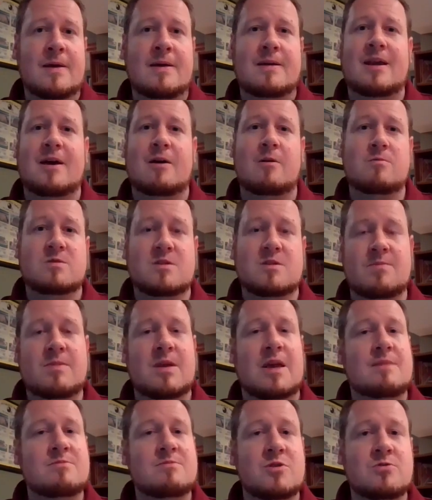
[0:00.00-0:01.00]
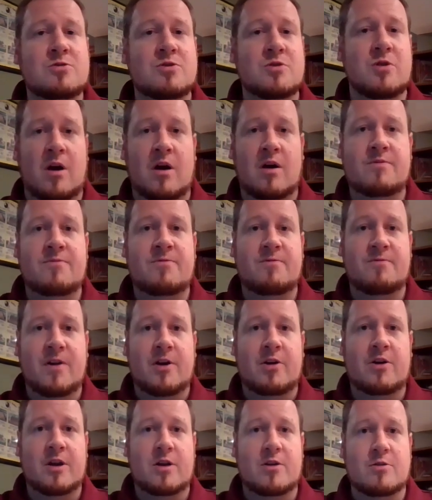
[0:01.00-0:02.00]
Now, sometimes those are
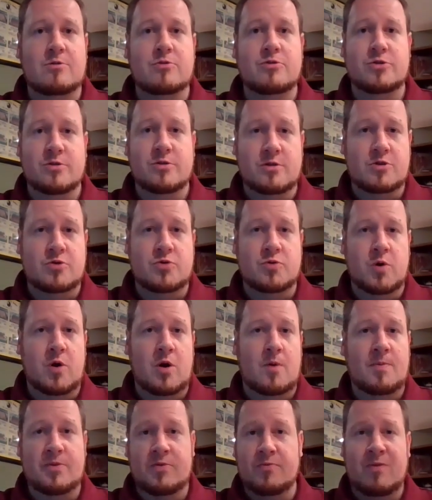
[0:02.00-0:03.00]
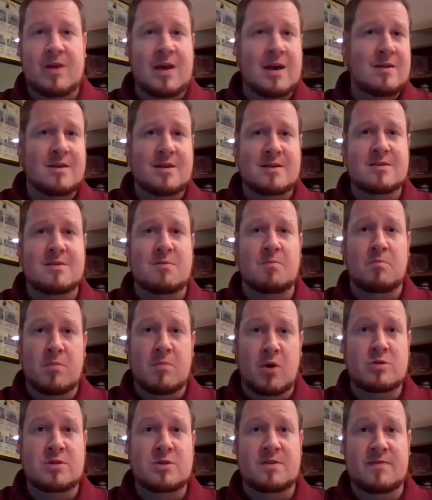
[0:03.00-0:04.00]
unfair conclusions to draw, but the reality is that
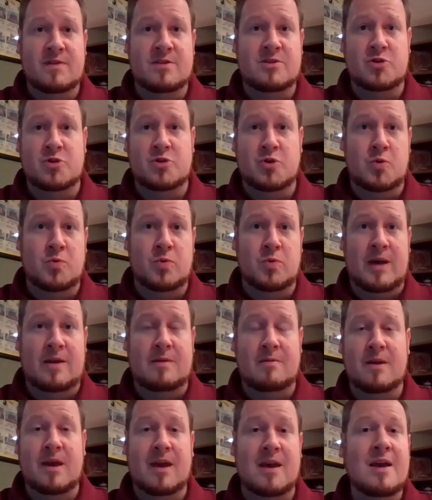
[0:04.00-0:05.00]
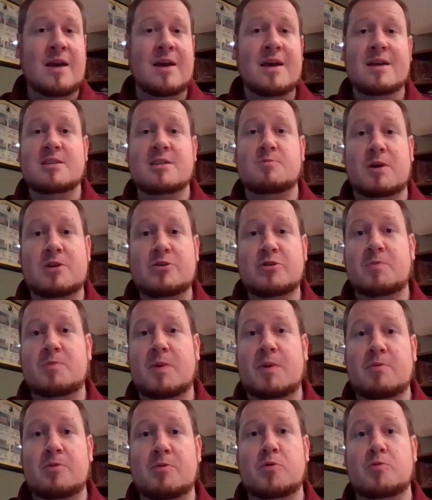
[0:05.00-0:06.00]
most of us do that, okay? Especially
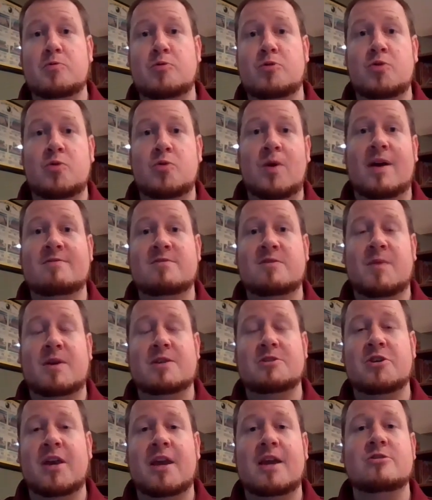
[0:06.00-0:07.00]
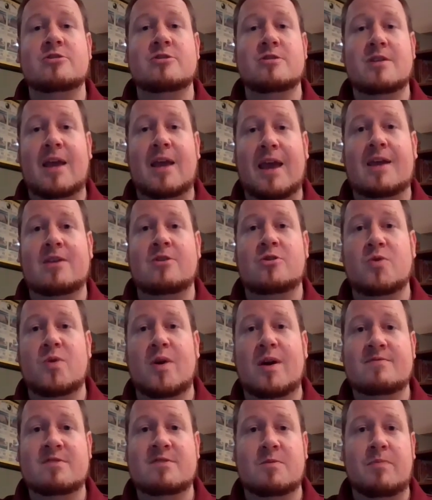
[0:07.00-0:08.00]
people who do have some education and do
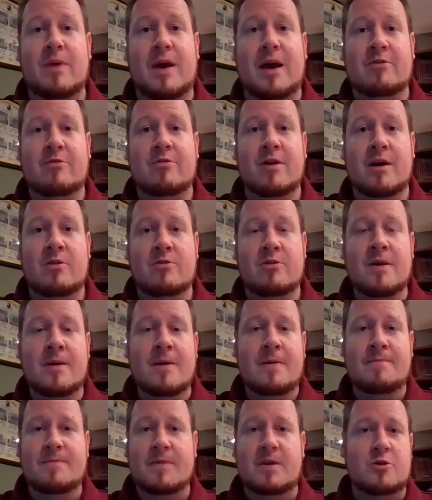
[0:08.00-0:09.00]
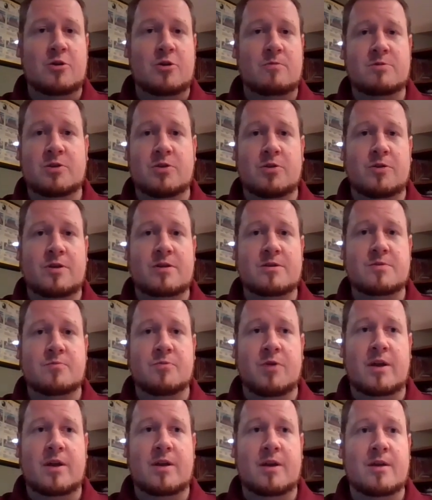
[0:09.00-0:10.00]
have some background in terms of learning some
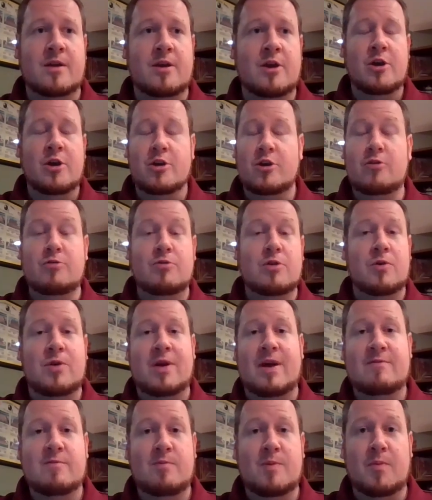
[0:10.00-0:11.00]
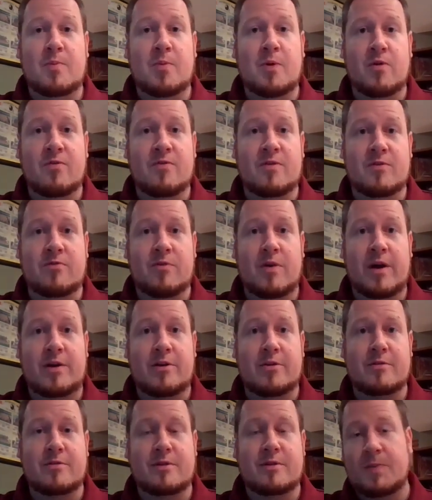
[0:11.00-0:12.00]
writing. You don't have to be a perfect
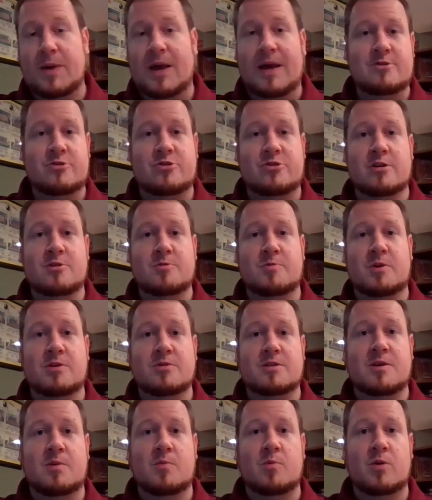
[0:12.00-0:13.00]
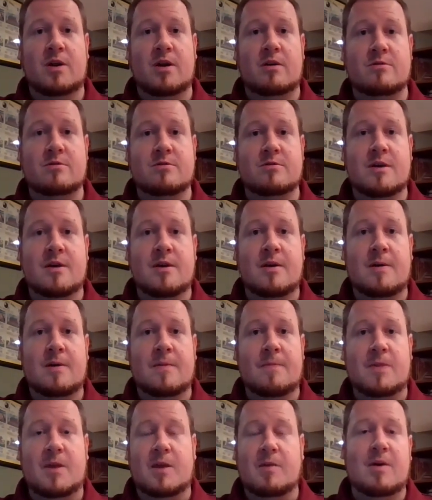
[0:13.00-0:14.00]
writer to pass judgment on someone else.
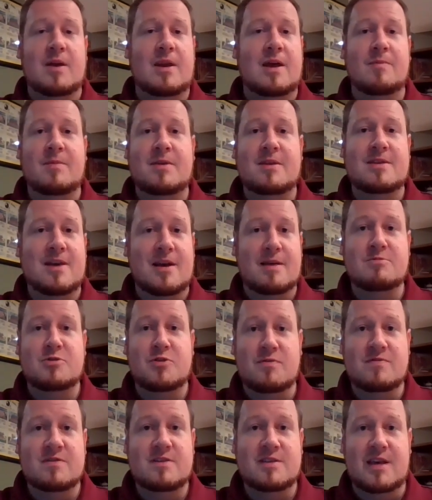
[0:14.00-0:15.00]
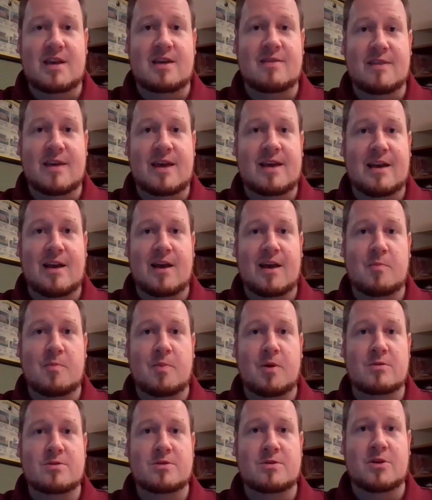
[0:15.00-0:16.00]
Think about how many times you've seen that kind of
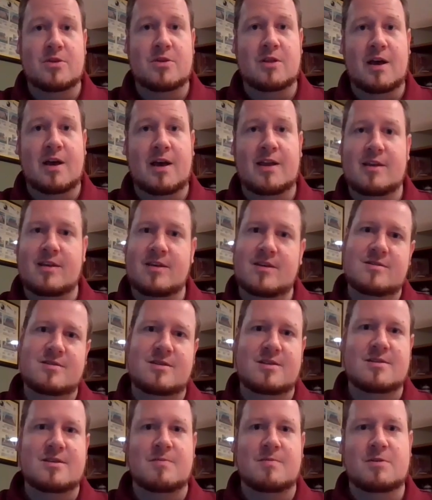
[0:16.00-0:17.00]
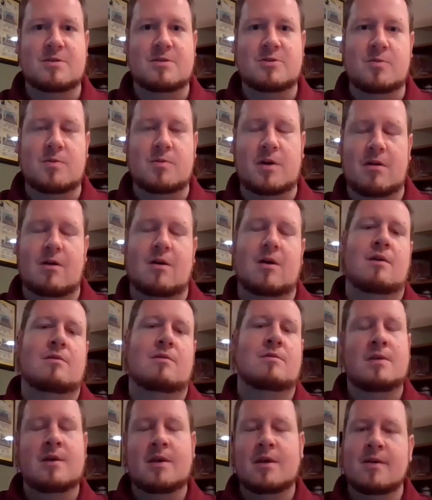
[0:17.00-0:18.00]
post online and you see something stupid, you go, oh,
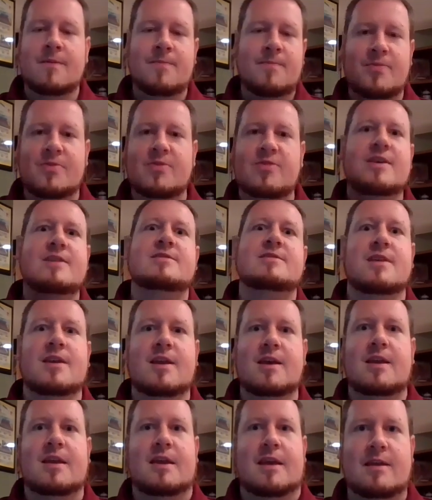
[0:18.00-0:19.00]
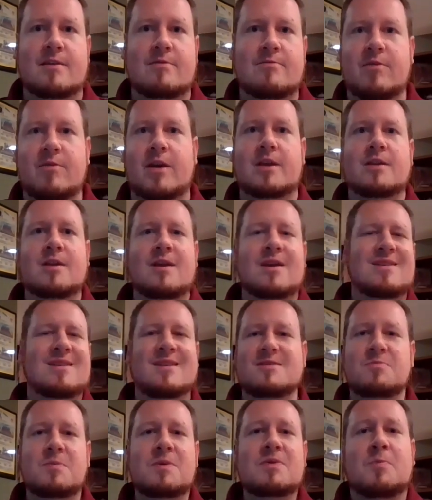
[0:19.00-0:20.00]
this idiot, right?
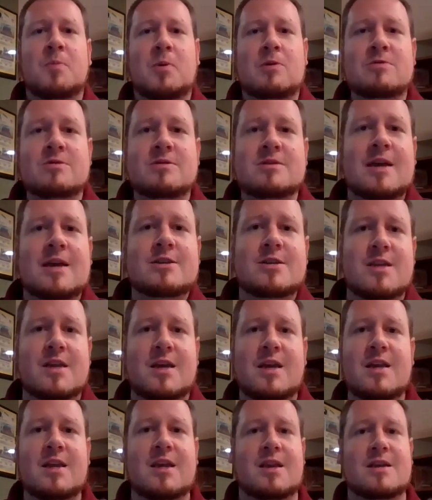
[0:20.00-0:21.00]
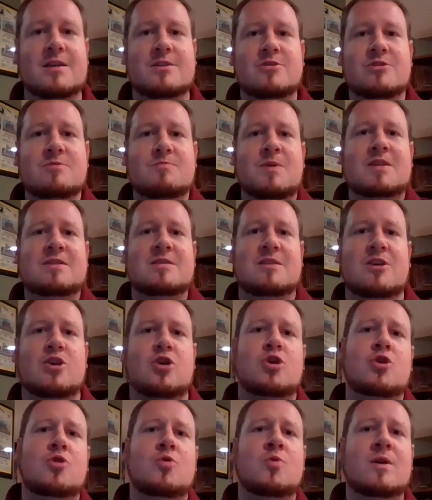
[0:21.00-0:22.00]
Doesn't mean the person's actually an idiot. It just means that
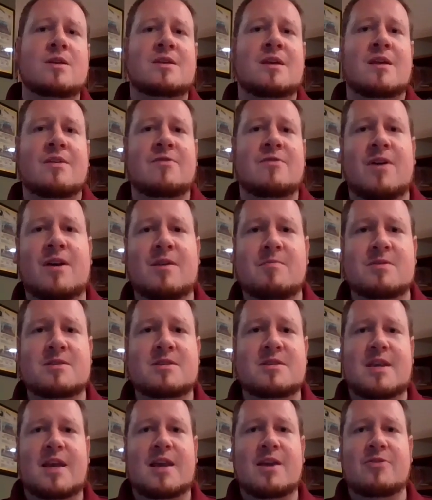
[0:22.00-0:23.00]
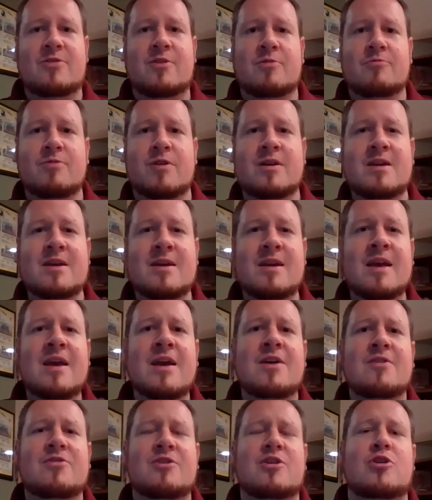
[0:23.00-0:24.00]
you identified a mistake in their writing
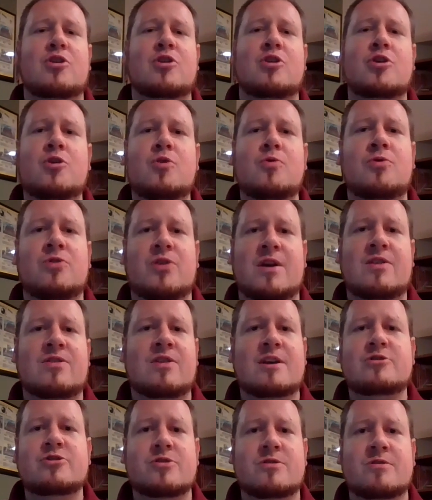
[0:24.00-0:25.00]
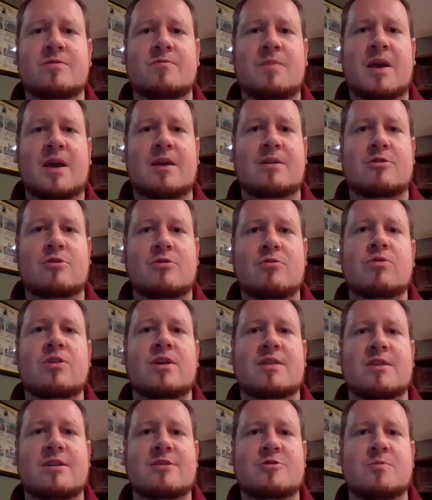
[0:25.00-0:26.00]
that you think they shouldn't have made. You
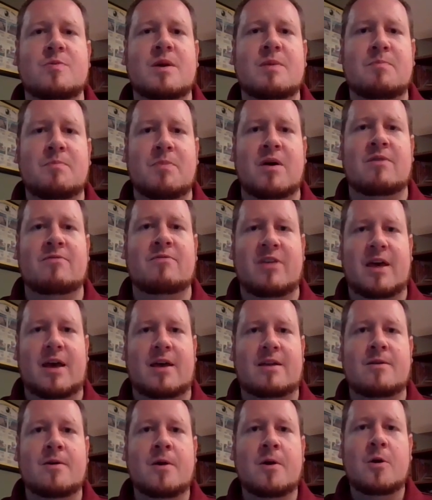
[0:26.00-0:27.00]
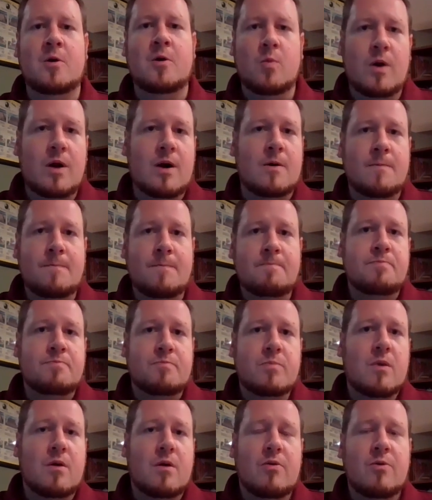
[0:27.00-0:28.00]
think they should be above that. Well,
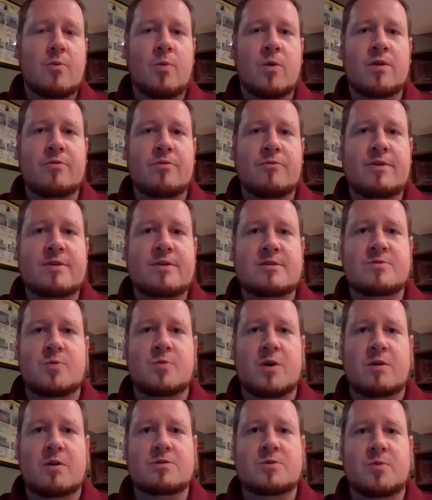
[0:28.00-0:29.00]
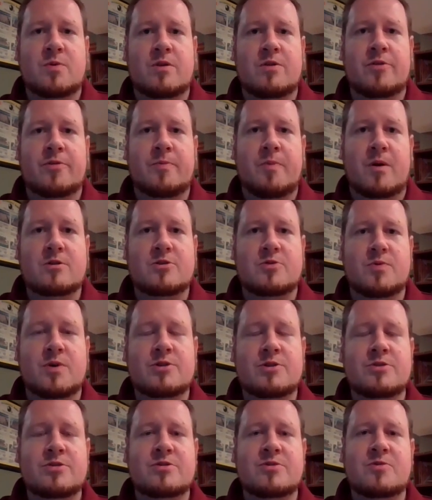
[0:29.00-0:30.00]
and one of the reasons we also want to learn
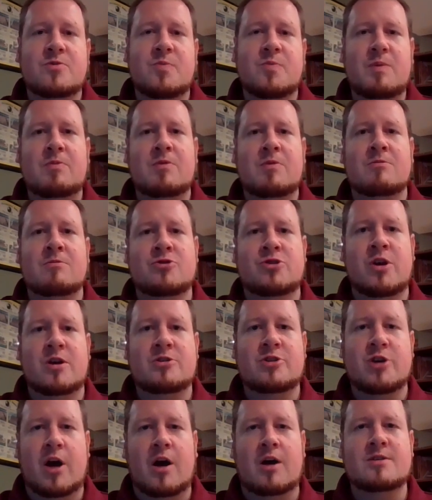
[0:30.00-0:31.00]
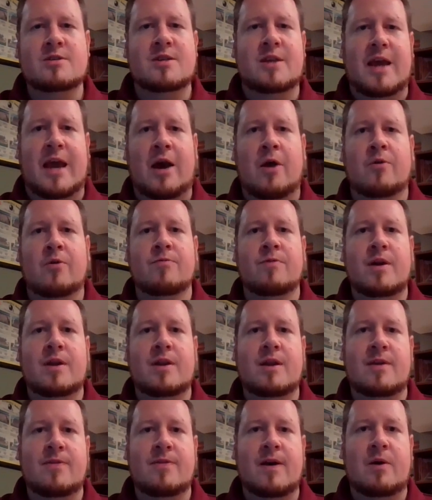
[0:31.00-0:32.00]
punctuation is so that people don't judge us and our
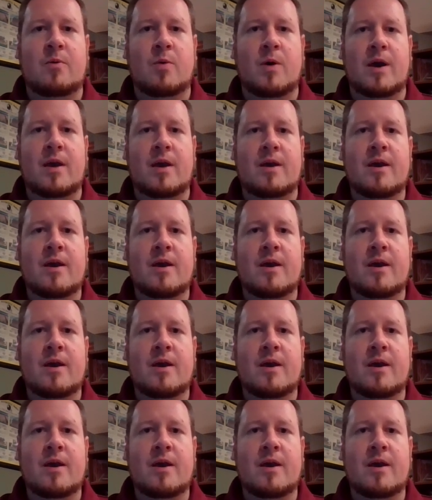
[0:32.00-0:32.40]
writing in that way.